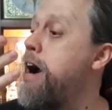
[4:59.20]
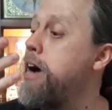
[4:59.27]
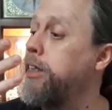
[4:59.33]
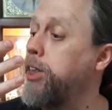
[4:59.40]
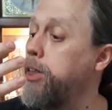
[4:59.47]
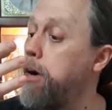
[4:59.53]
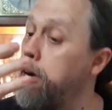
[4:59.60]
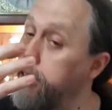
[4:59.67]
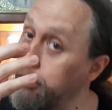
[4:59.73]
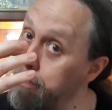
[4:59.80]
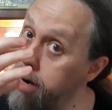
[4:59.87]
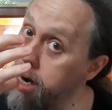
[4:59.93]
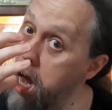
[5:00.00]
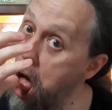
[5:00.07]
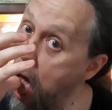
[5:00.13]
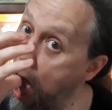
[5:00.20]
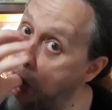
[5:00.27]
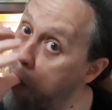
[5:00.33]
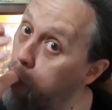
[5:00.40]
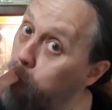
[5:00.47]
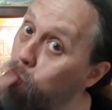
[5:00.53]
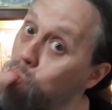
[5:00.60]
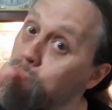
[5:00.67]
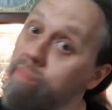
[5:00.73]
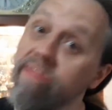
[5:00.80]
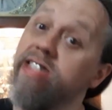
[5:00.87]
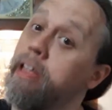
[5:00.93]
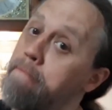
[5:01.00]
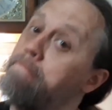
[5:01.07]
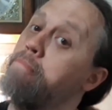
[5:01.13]
hot sauce, but
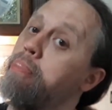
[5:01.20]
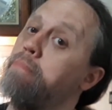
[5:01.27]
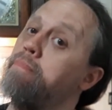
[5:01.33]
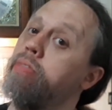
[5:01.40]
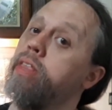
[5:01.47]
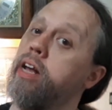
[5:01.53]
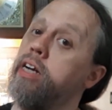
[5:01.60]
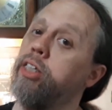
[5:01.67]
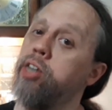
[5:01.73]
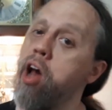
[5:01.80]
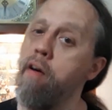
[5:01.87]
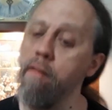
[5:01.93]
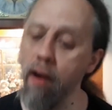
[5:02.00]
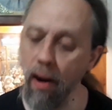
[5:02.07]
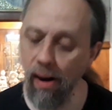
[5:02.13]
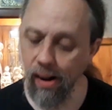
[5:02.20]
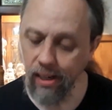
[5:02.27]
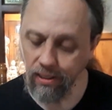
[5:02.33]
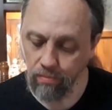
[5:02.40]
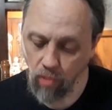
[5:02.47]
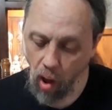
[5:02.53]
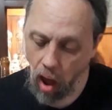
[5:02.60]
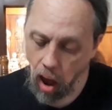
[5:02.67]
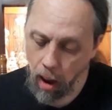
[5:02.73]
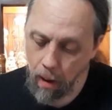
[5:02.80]
it's definitely,